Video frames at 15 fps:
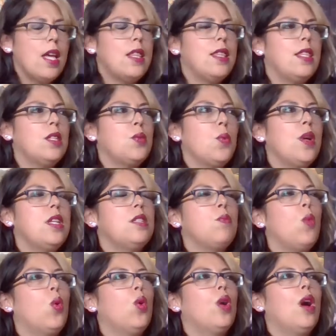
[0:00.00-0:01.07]
This one is
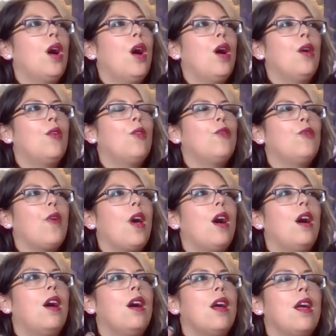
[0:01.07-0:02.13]
more of
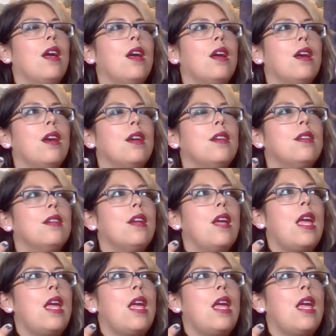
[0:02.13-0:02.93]
a,